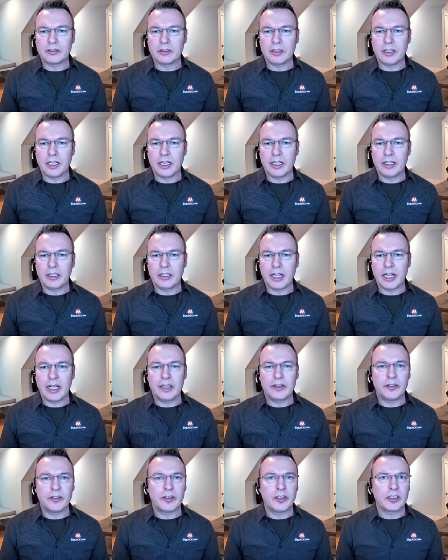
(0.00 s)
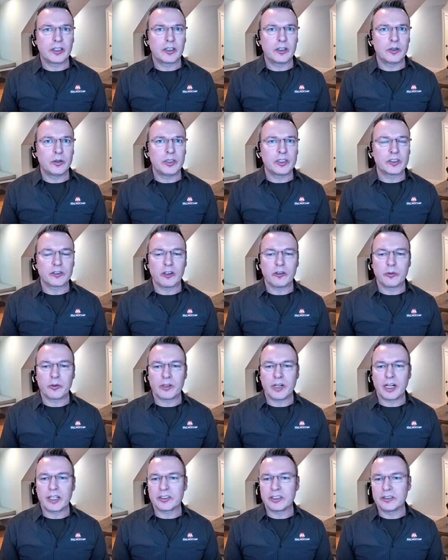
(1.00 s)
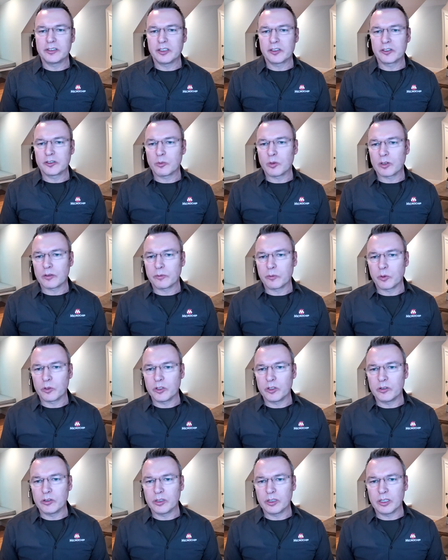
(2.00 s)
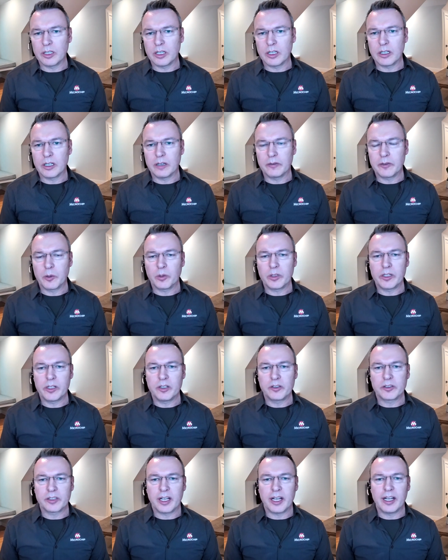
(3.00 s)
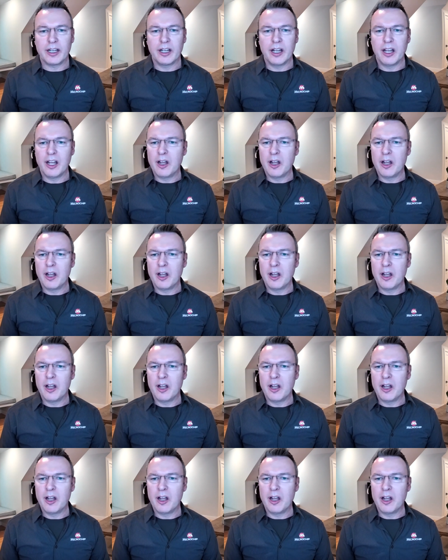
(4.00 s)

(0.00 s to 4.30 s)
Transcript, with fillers: and, and the GUI software actually does the work for you if you want to use that.